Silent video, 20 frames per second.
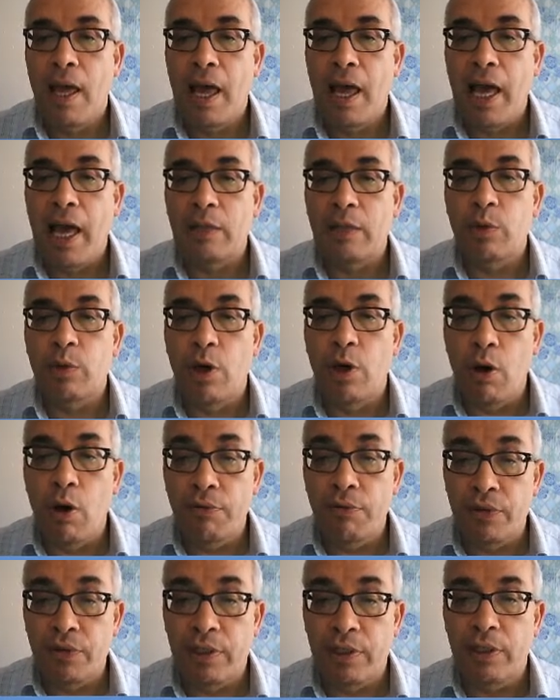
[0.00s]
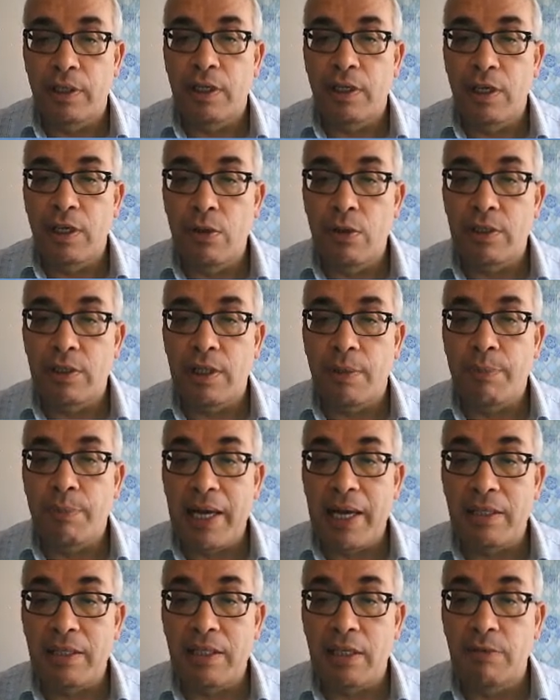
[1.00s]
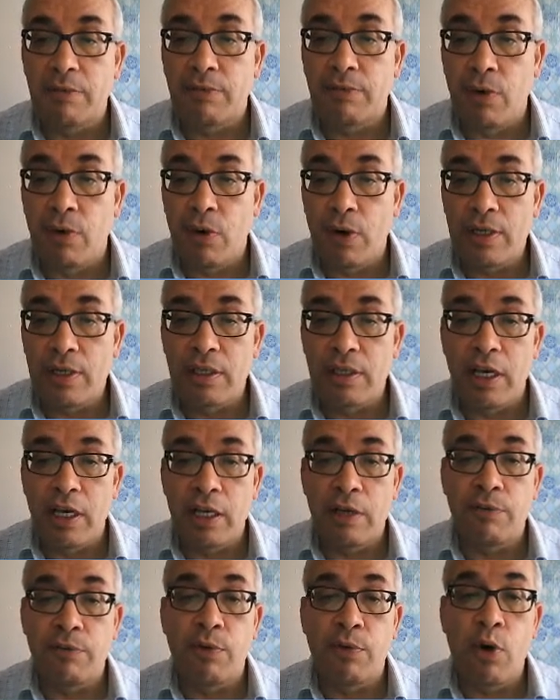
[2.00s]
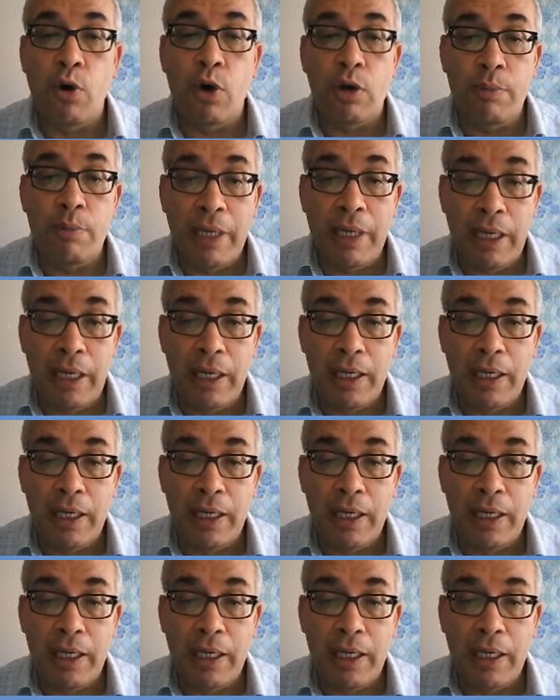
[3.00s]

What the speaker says: and we often use the passive voice in formal